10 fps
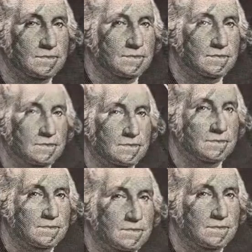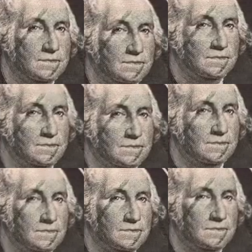that sell
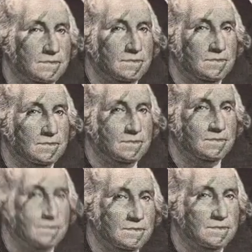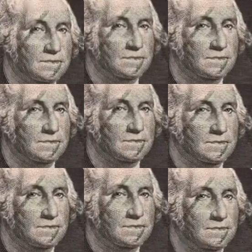paper money. Air notes right now
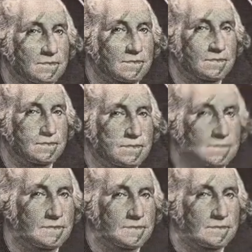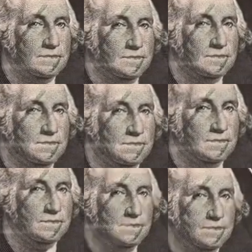are hot.
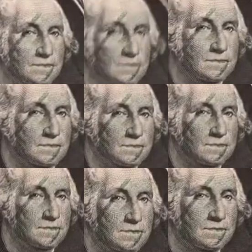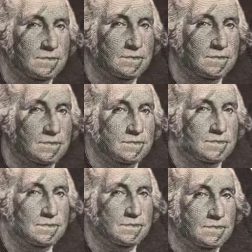Really, really hot topic. People
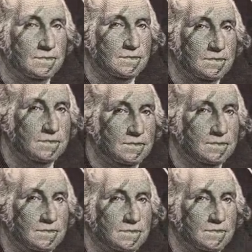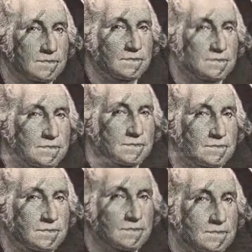are buying these up
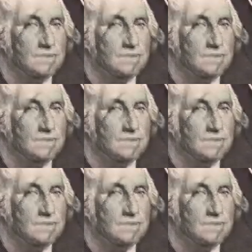nonstop.